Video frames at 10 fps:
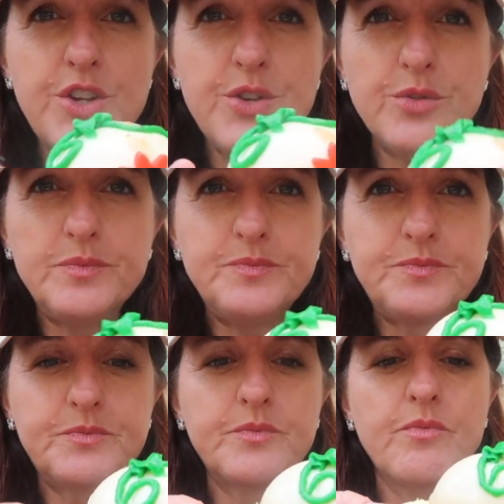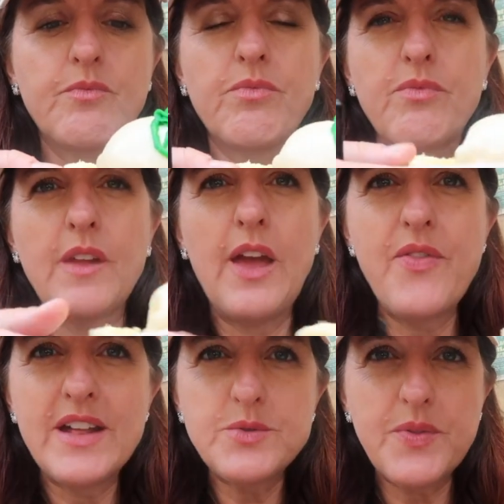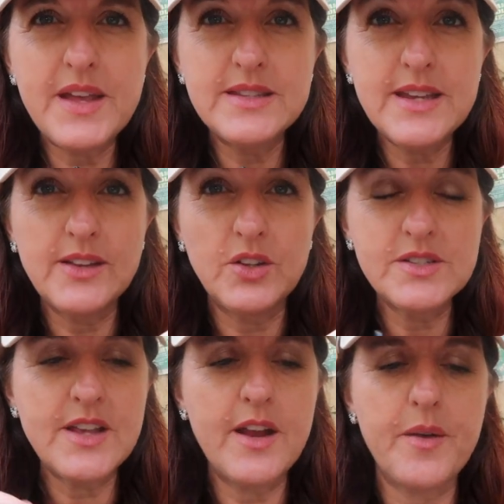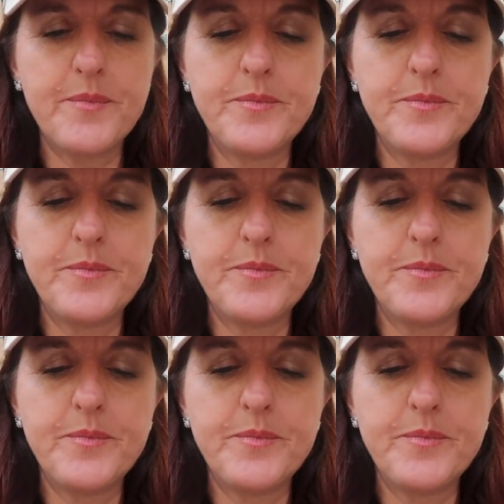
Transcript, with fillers: cute. And that's what the inside looks like.